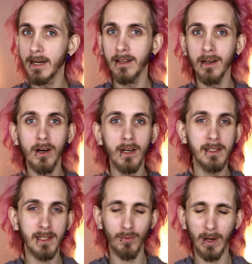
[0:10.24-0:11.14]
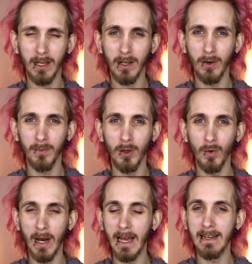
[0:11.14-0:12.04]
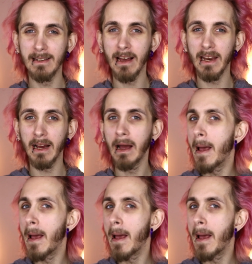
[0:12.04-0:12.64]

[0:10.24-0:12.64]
my little darlings, and welcome to another